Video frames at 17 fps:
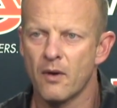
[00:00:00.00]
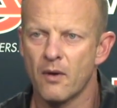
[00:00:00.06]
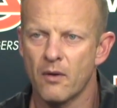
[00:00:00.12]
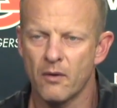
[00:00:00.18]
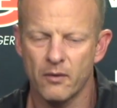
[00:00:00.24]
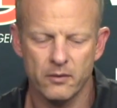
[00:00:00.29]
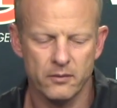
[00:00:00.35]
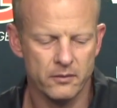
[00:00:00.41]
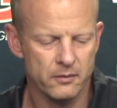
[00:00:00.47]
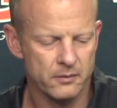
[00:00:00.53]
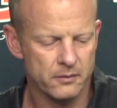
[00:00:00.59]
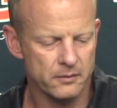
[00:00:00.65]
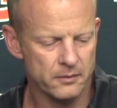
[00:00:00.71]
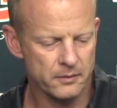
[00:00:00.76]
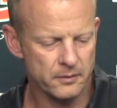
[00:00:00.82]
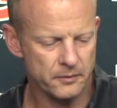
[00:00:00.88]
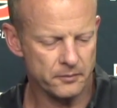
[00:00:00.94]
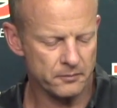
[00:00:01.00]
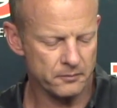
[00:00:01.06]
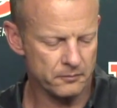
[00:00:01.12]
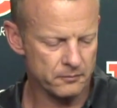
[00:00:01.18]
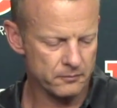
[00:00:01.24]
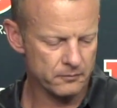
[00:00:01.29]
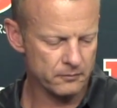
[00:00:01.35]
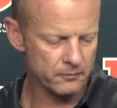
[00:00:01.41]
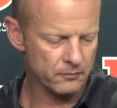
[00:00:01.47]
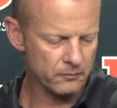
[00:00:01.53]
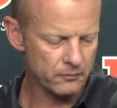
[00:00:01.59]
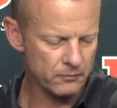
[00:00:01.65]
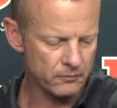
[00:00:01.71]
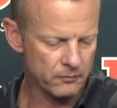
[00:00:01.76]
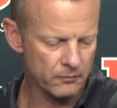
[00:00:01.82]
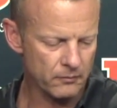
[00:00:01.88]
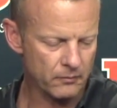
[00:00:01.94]
Bryan, I know this is your first time
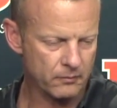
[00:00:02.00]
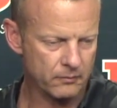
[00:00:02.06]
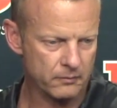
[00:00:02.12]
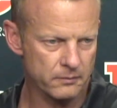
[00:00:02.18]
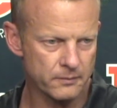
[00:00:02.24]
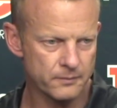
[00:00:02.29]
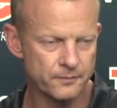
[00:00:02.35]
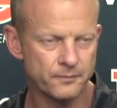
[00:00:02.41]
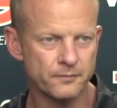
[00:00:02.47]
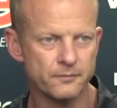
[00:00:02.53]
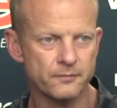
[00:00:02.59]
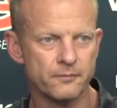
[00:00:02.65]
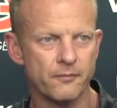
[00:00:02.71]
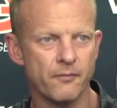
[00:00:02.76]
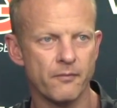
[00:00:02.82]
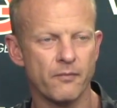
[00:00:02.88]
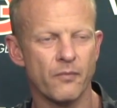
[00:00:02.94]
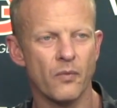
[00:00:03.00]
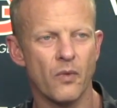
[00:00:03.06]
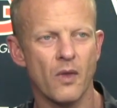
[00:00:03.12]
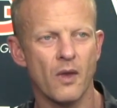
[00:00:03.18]
coaching at LSU, but